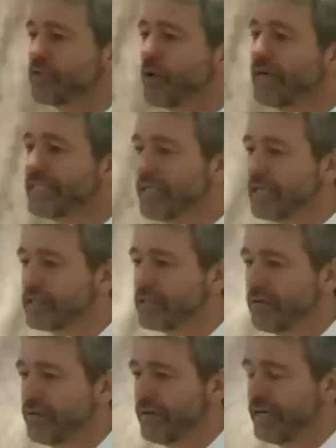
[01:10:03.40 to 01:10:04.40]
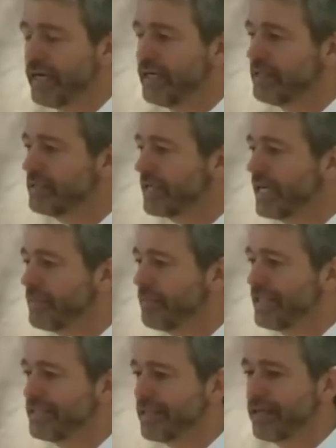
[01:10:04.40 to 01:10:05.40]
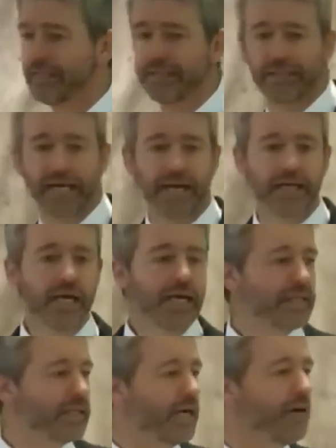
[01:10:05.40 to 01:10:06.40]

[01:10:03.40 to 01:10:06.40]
throwing dust on their head and saying, "My son is dead." The